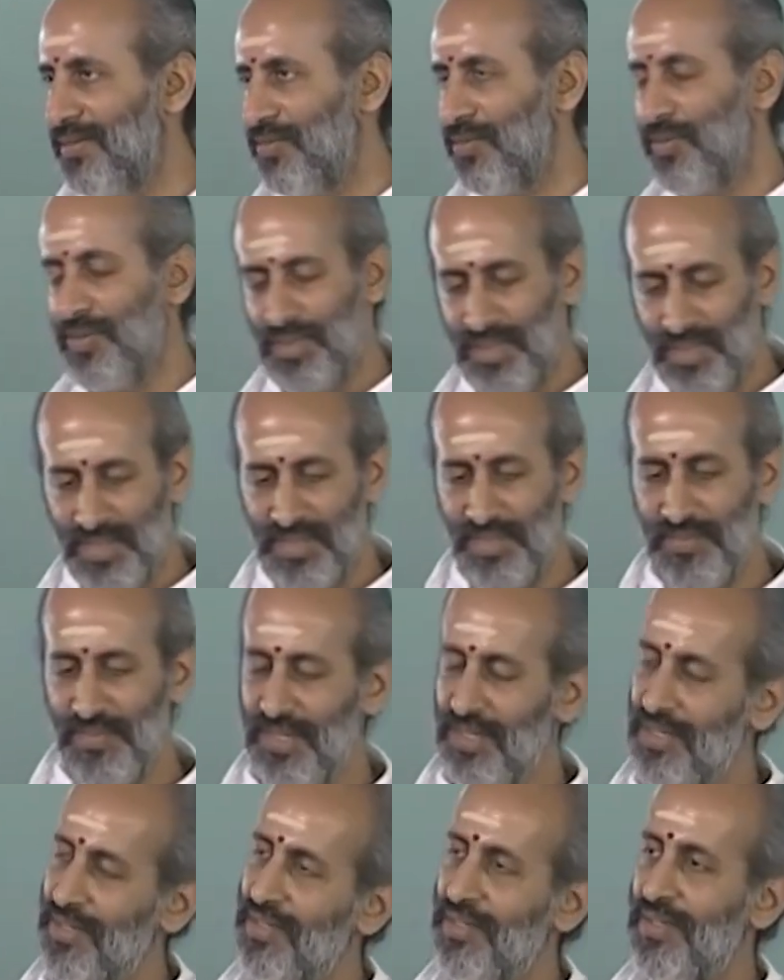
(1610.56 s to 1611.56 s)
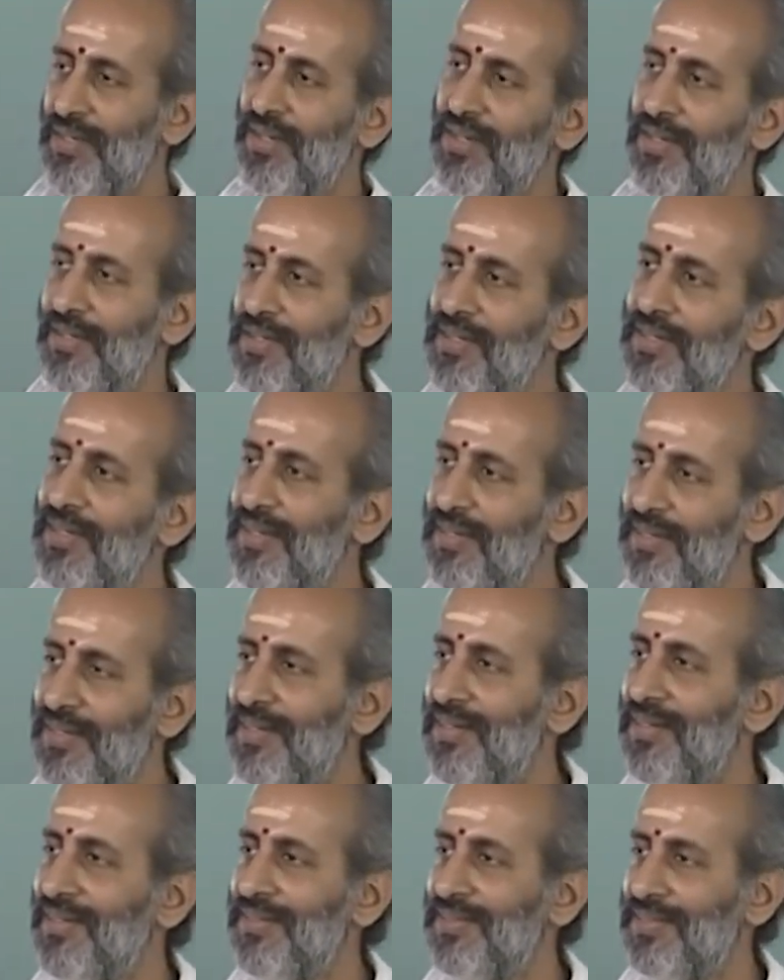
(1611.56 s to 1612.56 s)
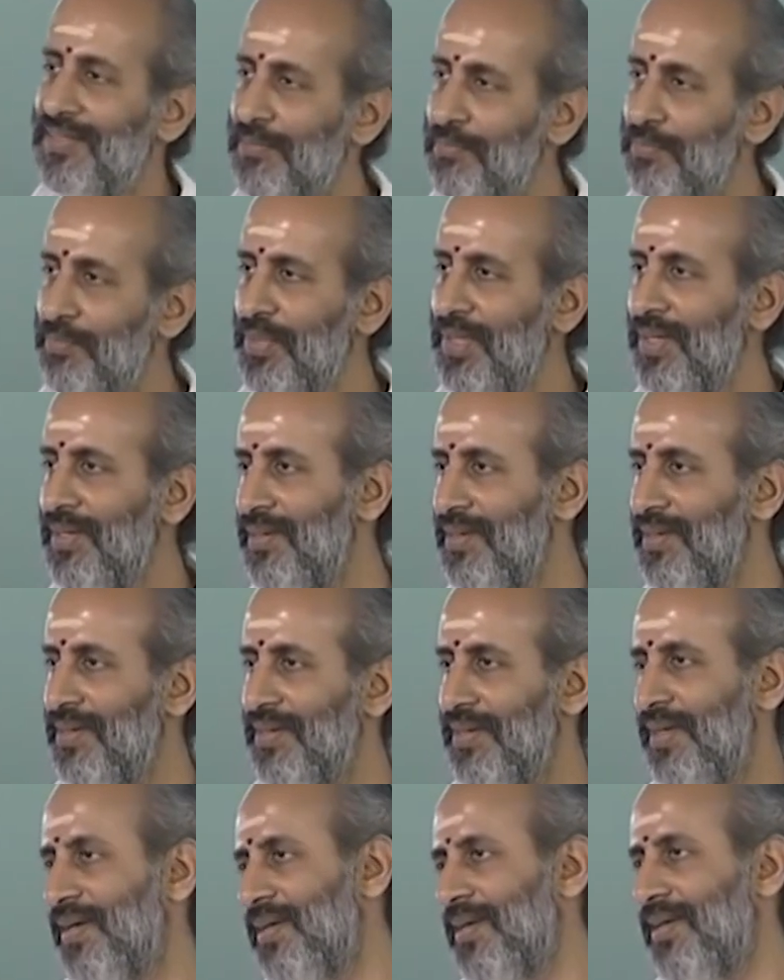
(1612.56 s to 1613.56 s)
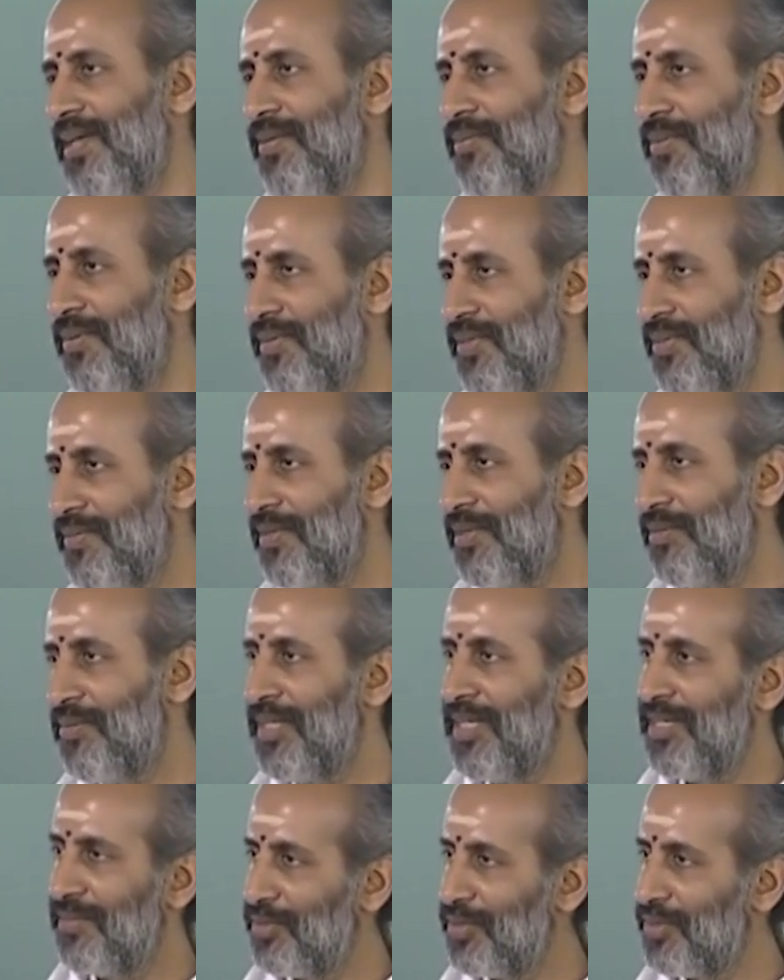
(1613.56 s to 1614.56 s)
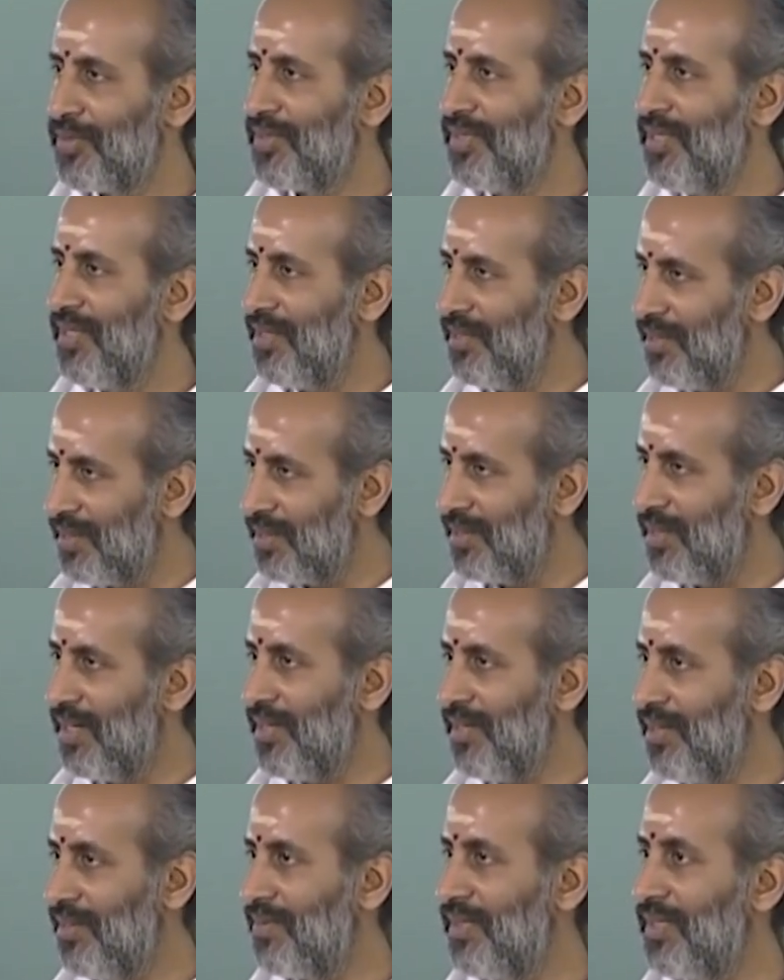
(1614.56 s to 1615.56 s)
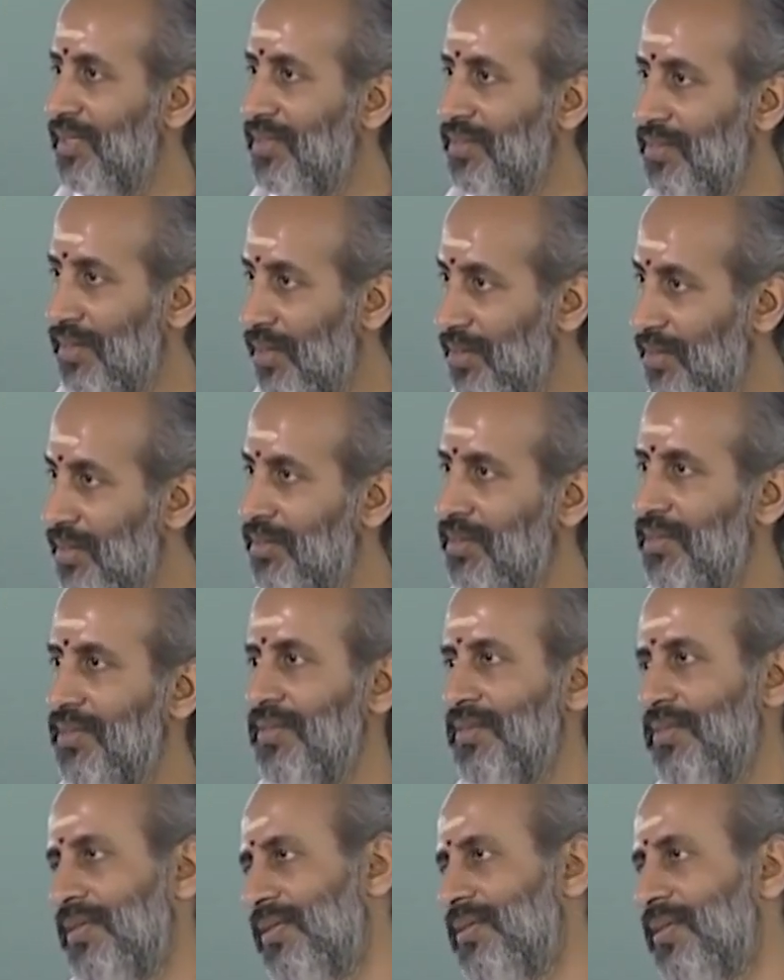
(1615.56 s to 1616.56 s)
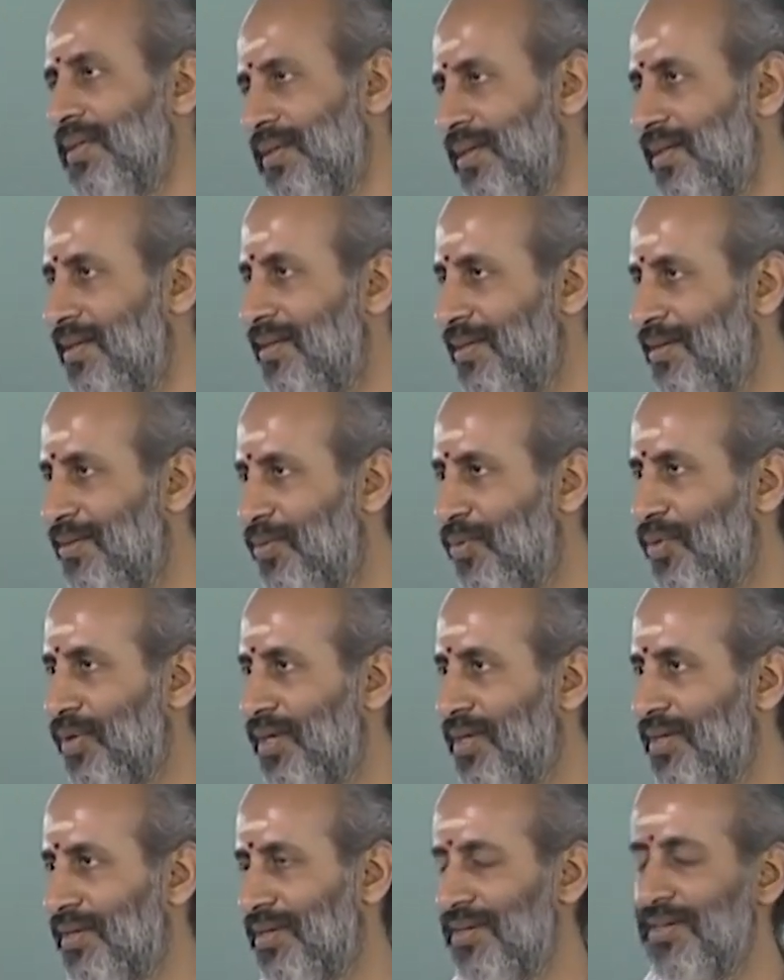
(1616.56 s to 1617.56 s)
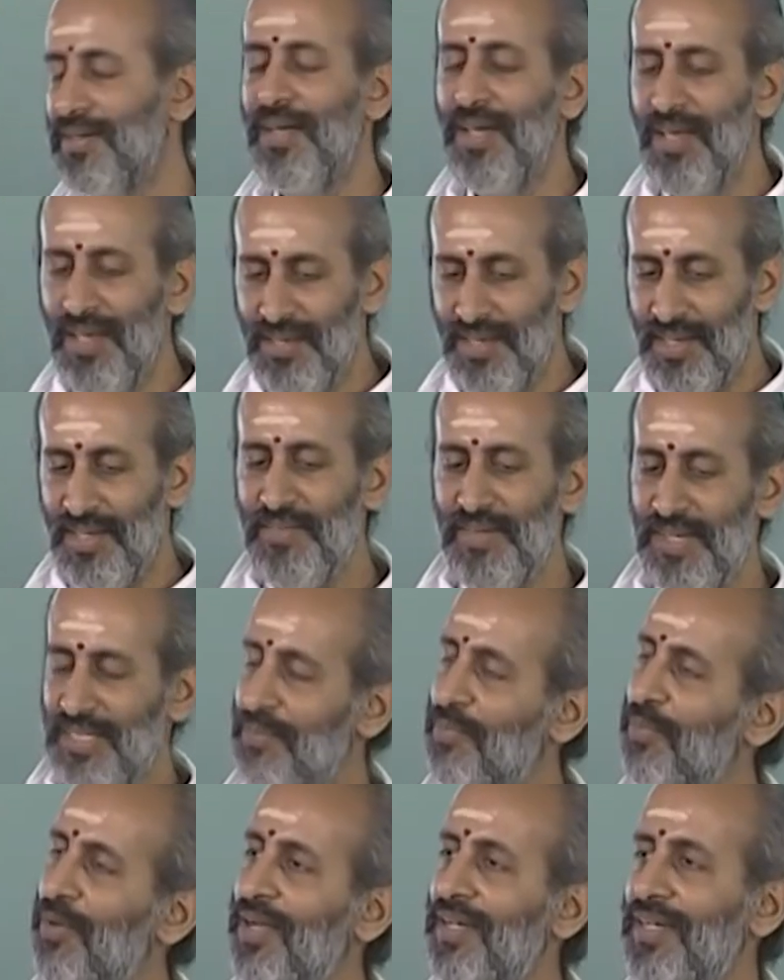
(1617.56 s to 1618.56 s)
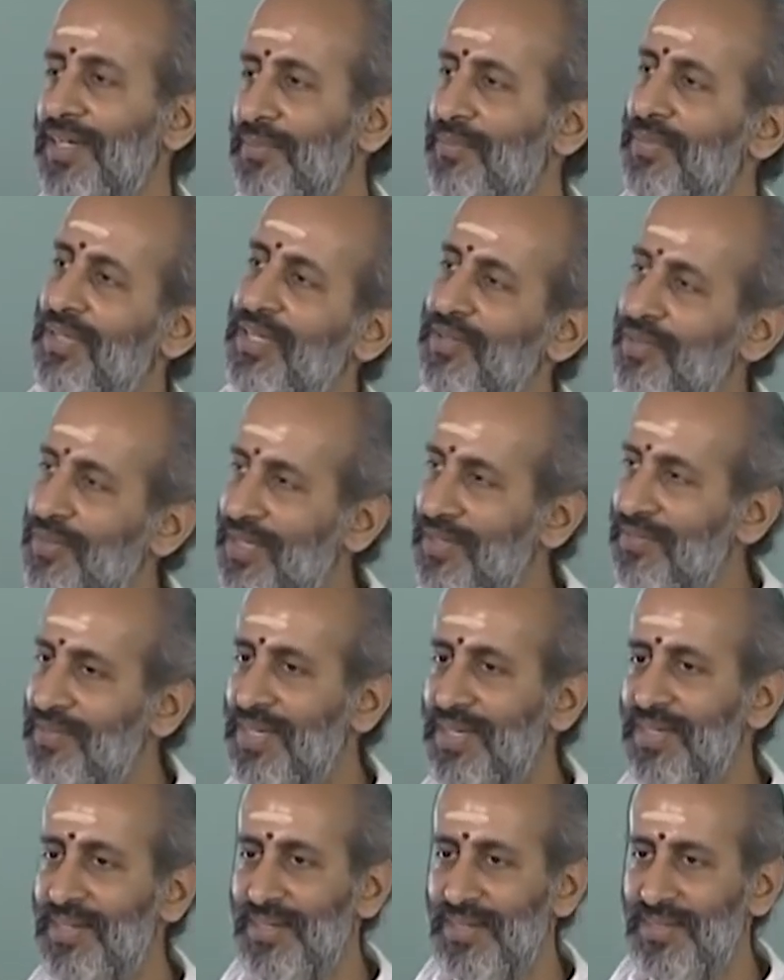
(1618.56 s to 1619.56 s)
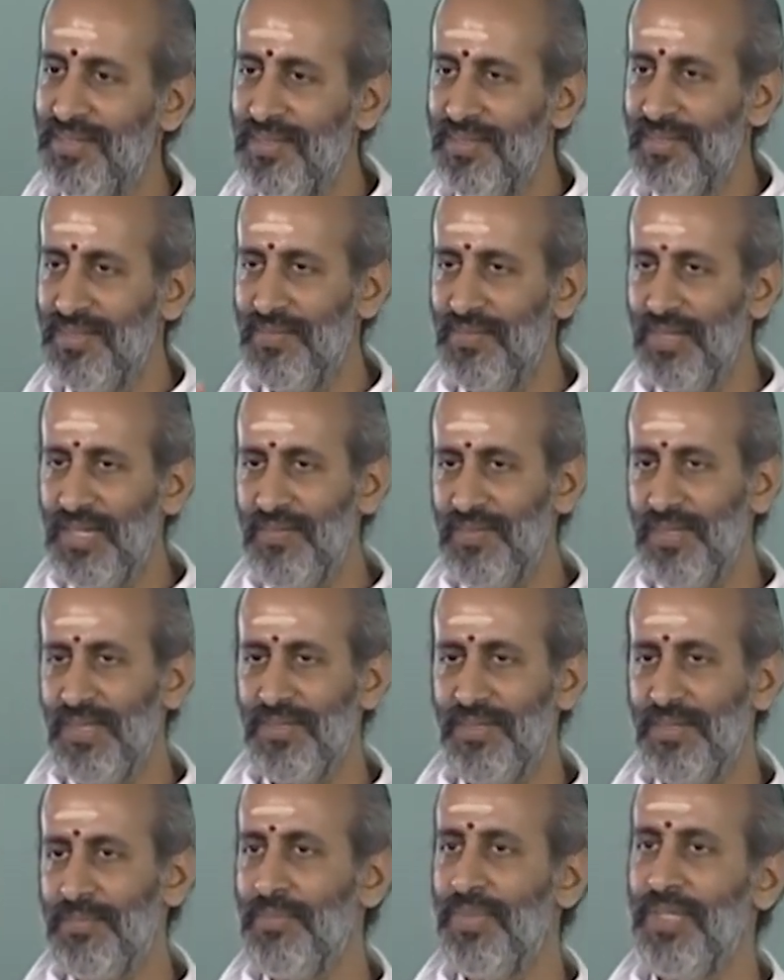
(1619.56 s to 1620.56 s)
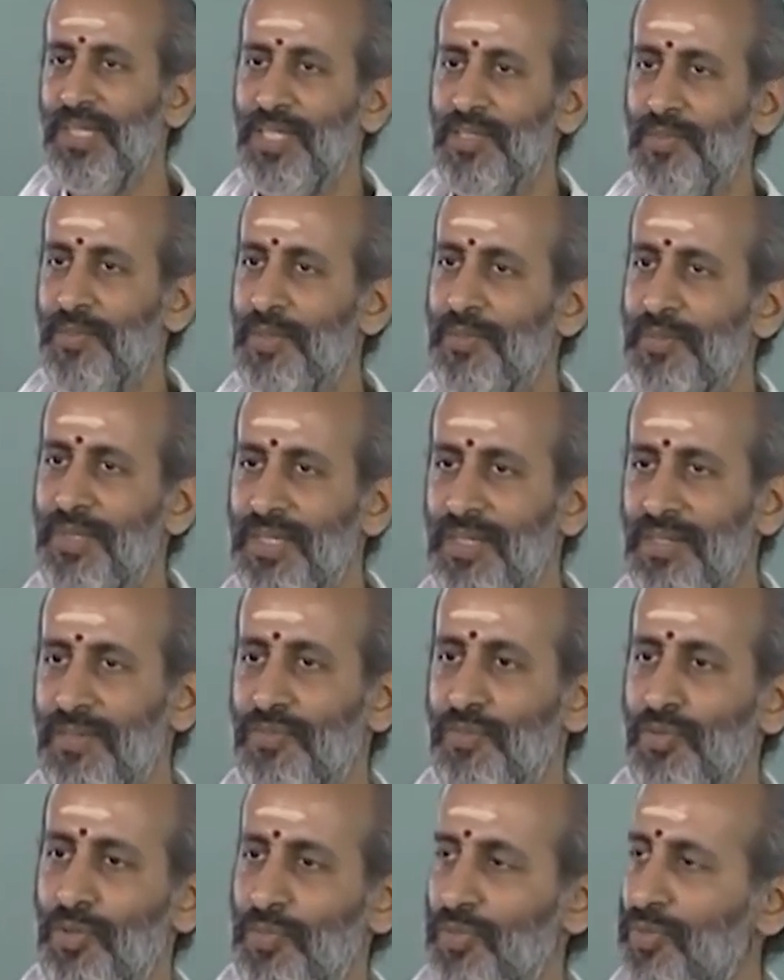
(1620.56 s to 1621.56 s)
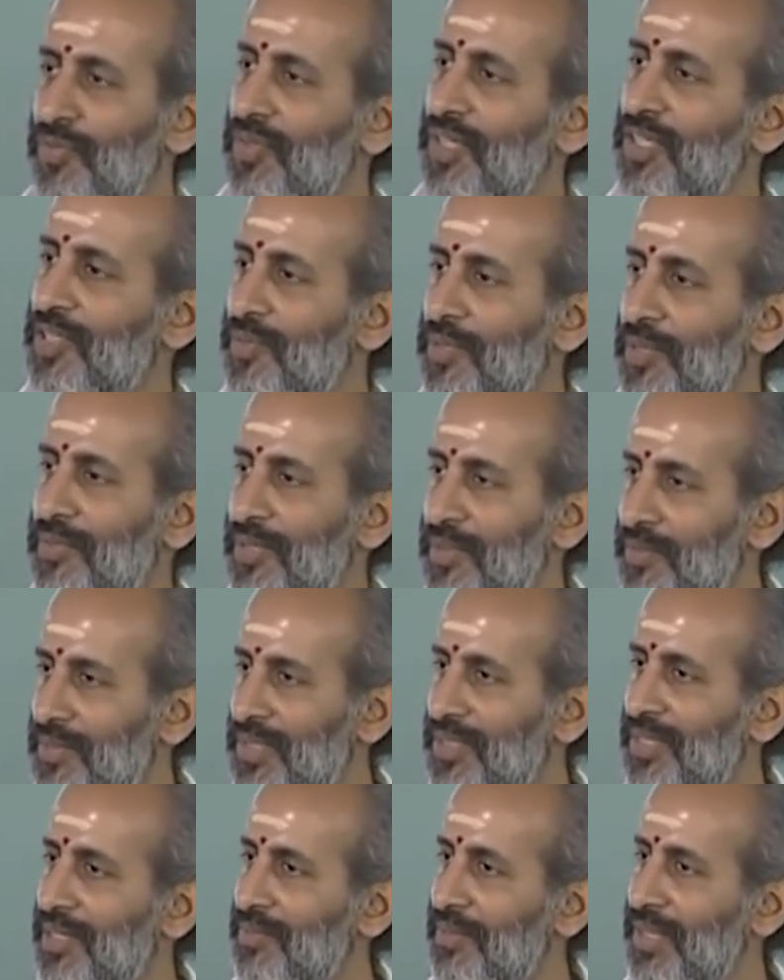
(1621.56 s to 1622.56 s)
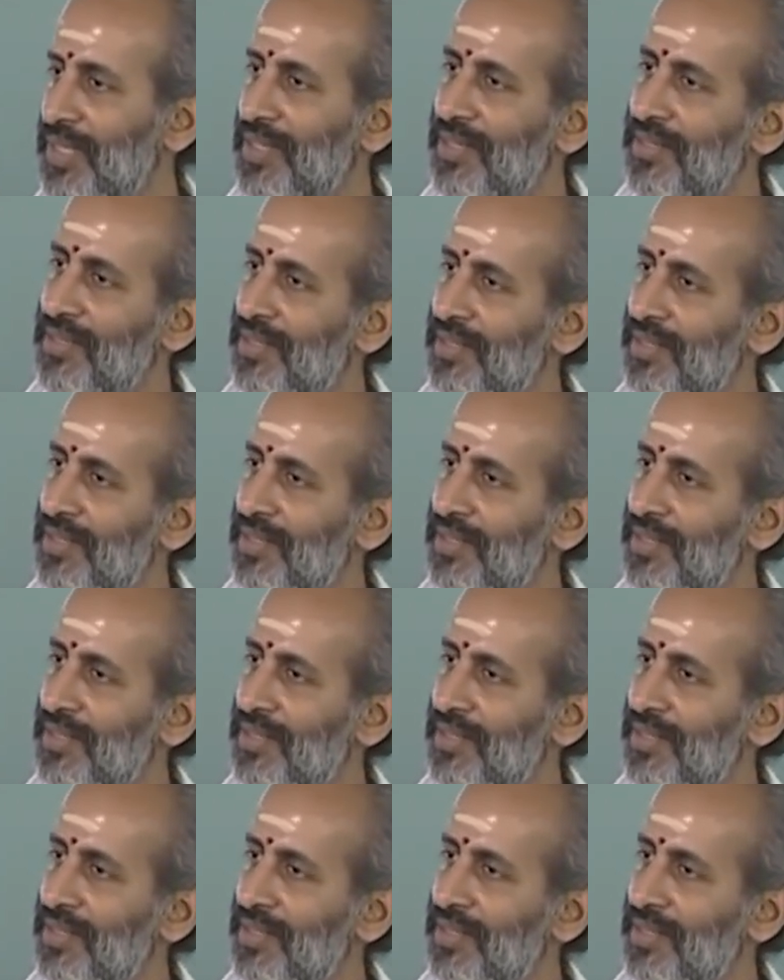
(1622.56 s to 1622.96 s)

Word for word: So this is a very simple technique by which we will be able to see, and later when they saw that this is exactly oriented. Anyway, the point I am trying to convey here is this is a very, very simple experiment and a foolproof experiment which can be done